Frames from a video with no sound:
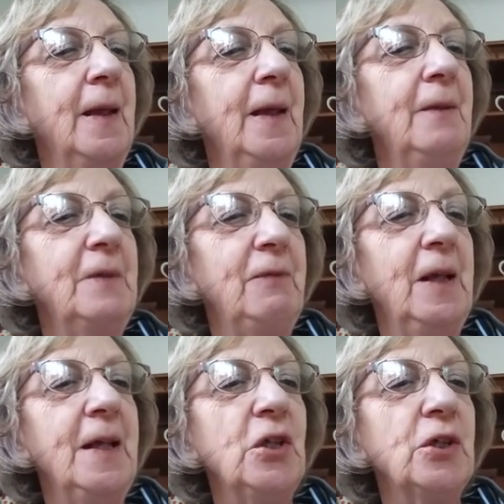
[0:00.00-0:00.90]
In
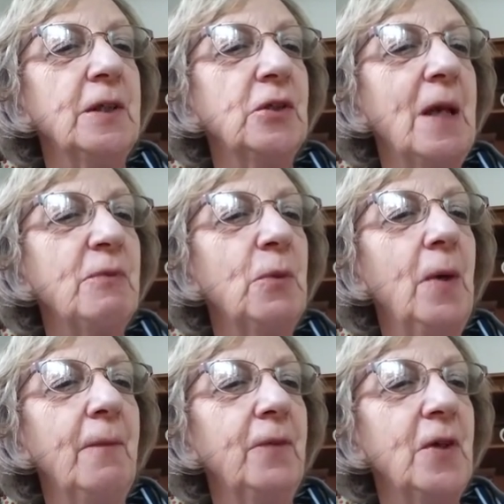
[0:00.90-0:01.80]
Revelation chapter
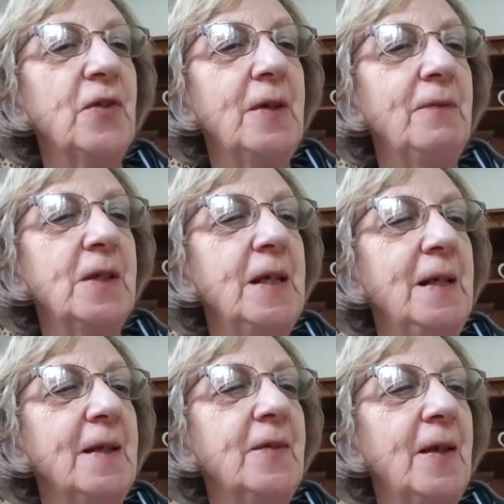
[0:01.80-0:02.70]
1, verse
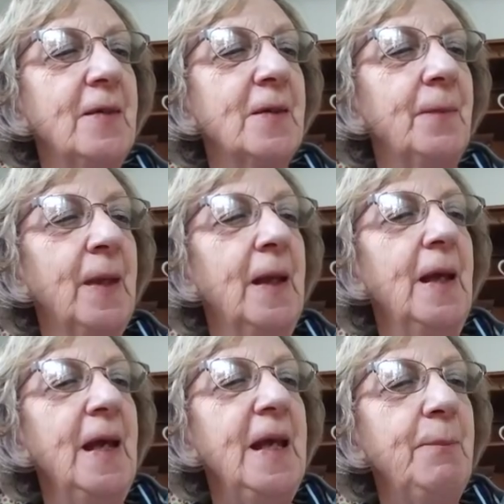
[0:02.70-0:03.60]
17, it says,
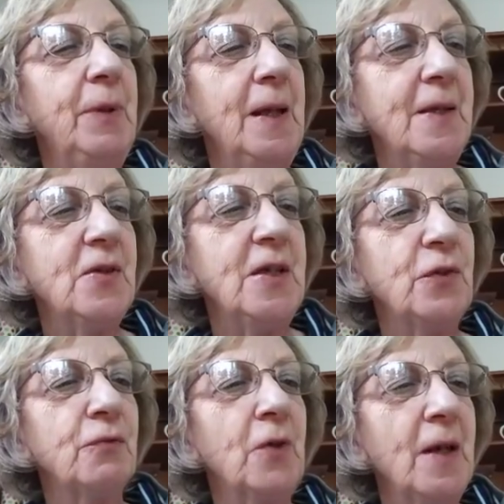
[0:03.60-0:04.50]
He placed
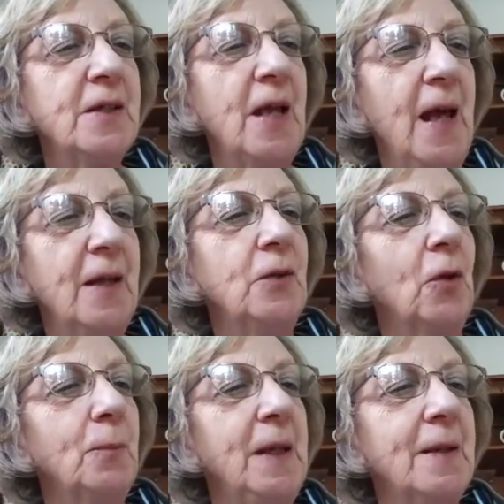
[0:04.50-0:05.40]
his right hand
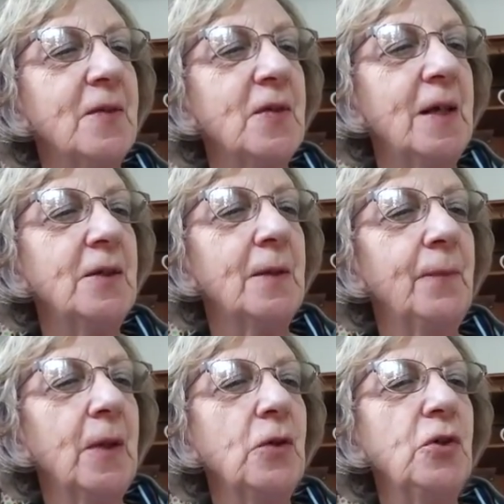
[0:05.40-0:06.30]
on me and
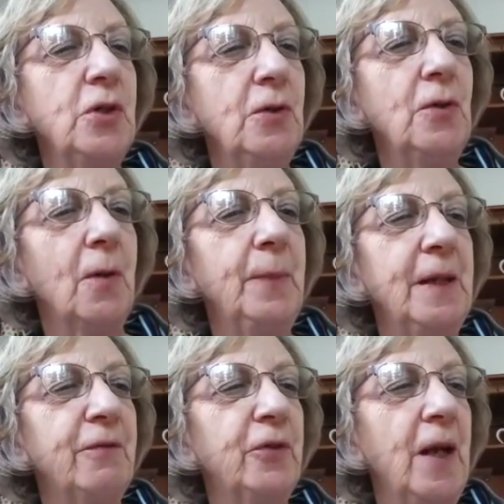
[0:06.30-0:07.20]
said, Do not
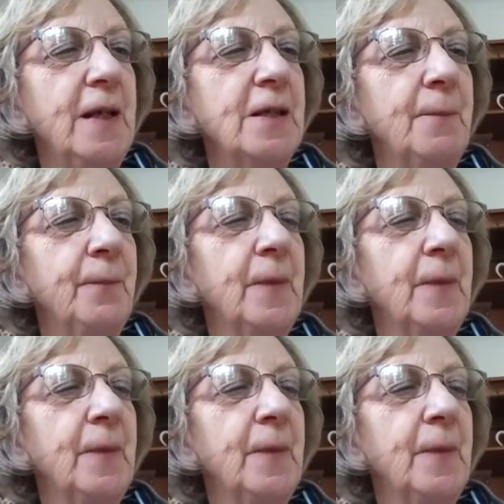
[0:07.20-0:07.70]
be afraid.